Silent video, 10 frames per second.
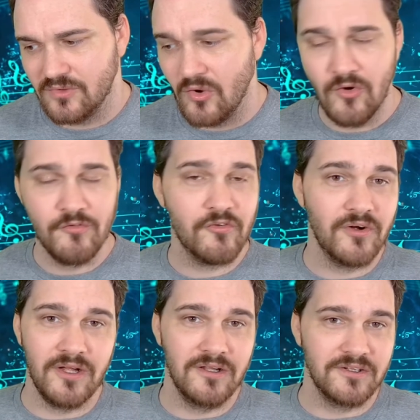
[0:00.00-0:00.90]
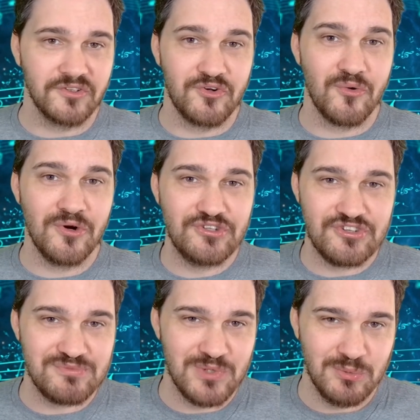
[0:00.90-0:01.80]
overall a
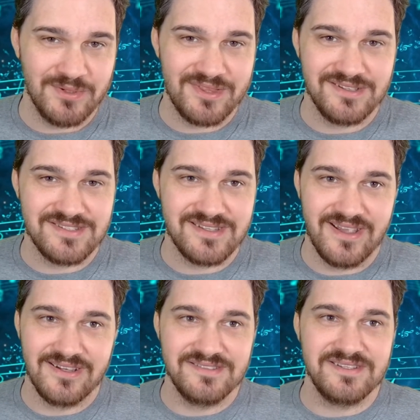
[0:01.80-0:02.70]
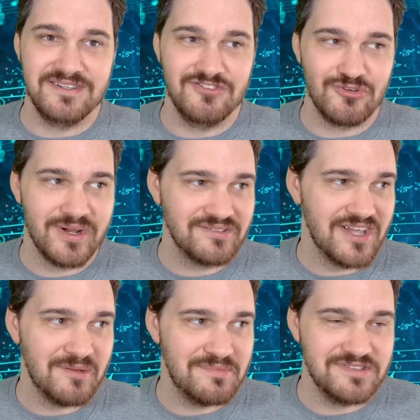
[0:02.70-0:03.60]
gorgeous moment that stands in direct
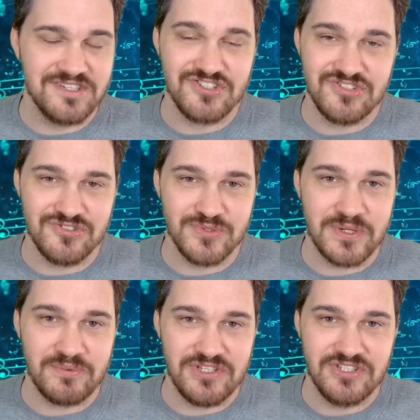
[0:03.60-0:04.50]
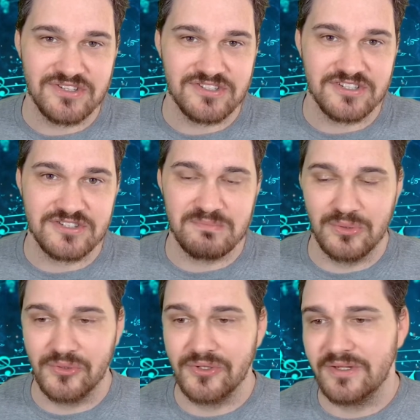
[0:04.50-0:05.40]
opposition to what we just
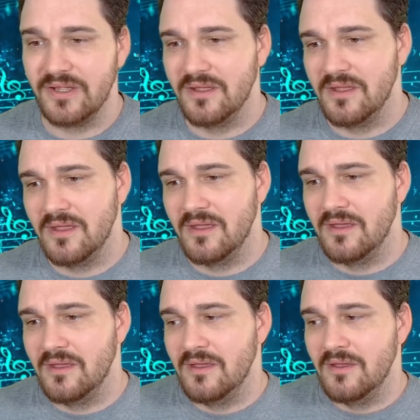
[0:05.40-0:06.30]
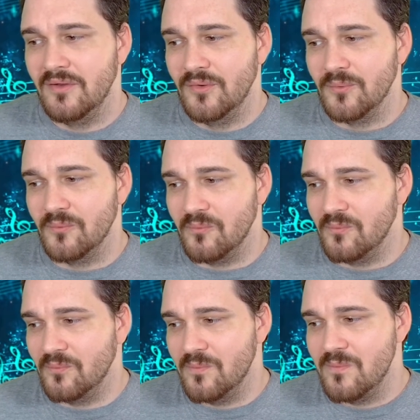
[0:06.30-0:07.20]
explored.
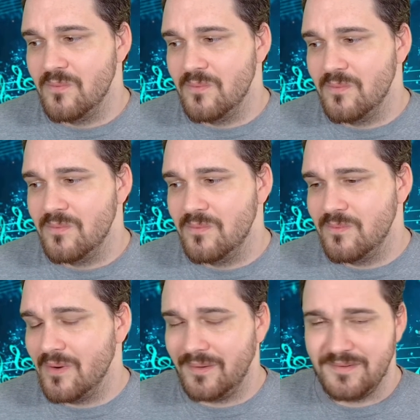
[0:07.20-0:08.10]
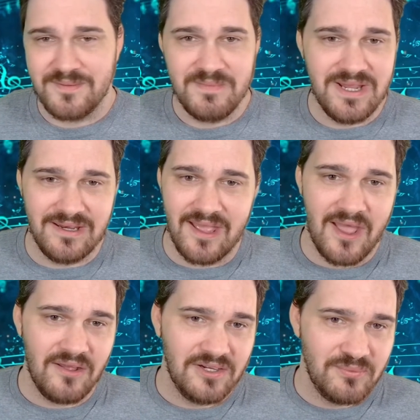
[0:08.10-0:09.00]
What does it mean?
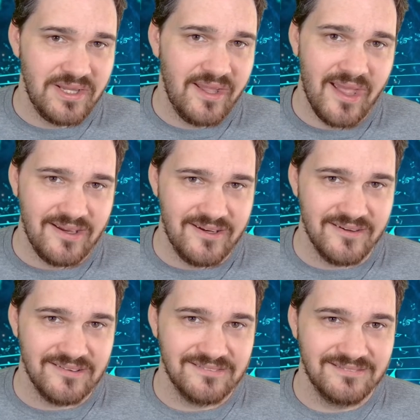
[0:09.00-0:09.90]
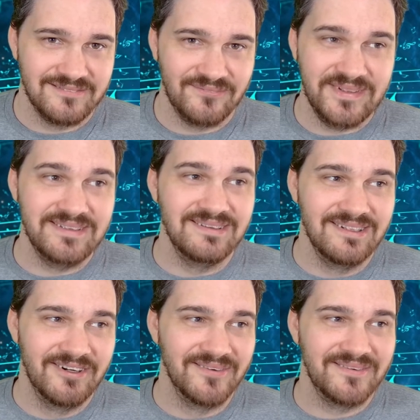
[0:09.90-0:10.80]
How did we get here? We
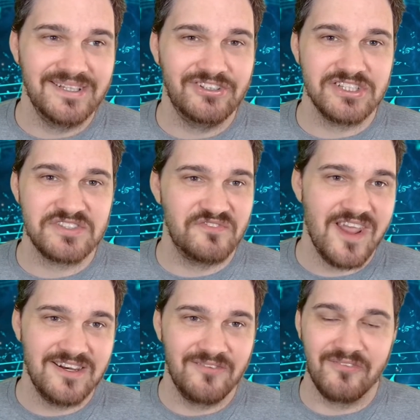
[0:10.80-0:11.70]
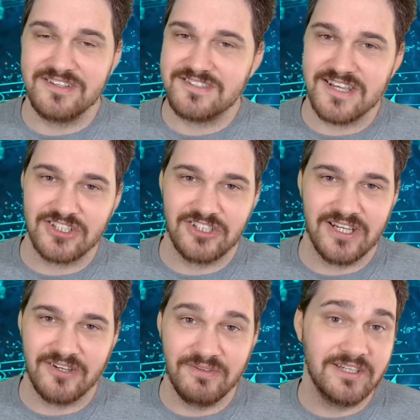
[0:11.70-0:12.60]
literally just faded one
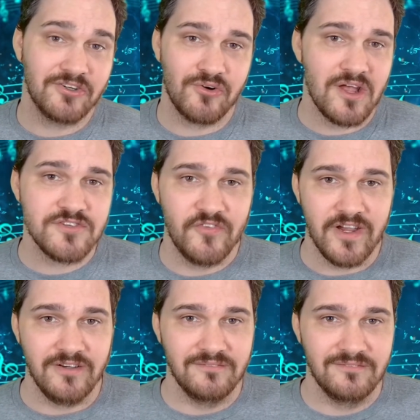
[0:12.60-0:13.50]
section out. We did a crossfade.